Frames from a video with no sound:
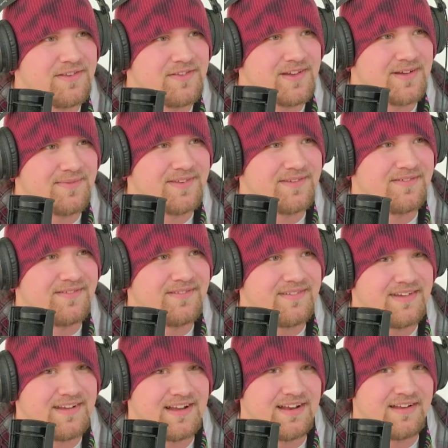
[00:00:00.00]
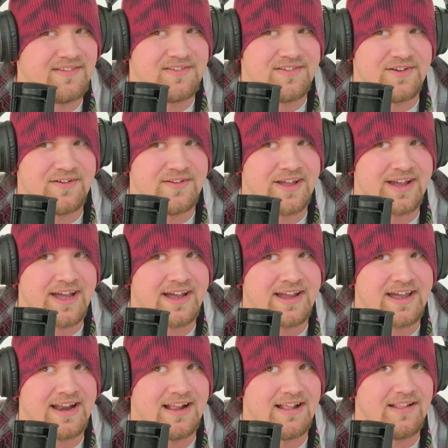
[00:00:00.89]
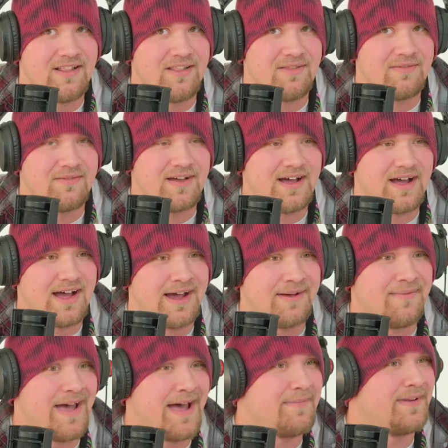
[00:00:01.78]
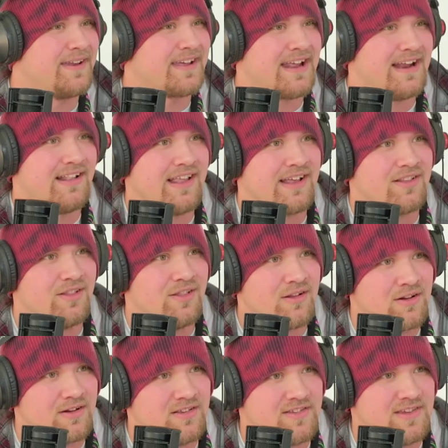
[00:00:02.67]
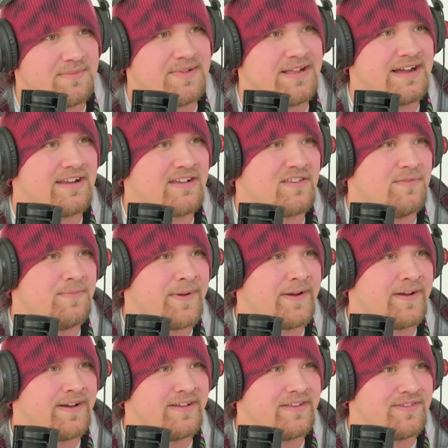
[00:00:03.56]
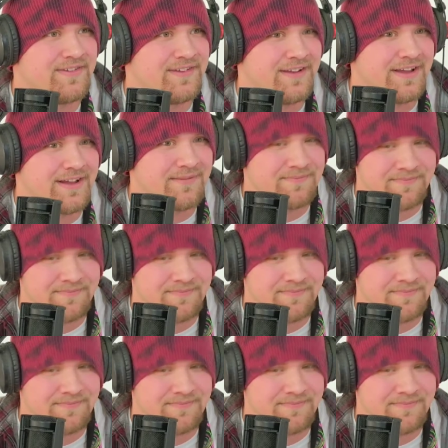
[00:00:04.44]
something, and so like I'm happy to kind of like learn some of that experience and like